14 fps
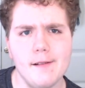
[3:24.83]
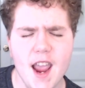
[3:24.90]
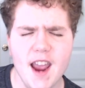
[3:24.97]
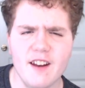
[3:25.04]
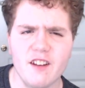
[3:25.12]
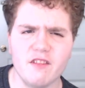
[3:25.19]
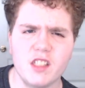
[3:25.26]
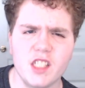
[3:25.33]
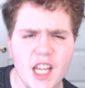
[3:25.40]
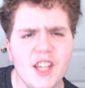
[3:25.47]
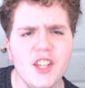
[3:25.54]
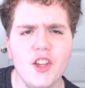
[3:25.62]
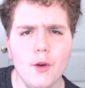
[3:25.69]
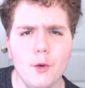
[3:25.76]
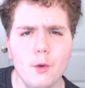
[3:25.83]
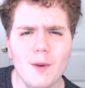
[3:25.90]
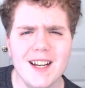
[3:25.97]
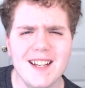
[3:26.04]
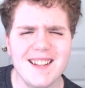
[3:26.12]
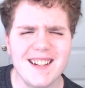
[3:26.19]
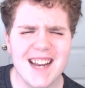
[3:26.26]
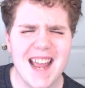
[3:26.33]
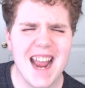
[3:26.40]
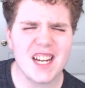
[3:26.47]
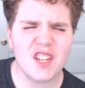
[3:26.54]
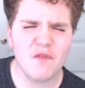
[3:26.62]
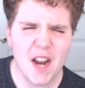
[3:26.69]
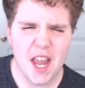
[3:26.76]
And I'll see you in the
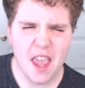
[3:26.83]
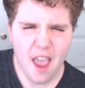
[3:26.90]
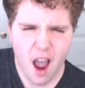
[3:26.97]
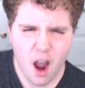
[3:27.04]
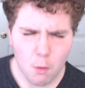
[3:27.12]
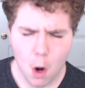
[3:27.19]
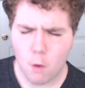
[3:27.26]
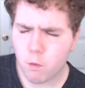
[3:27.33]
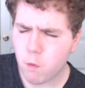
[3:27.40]
next video.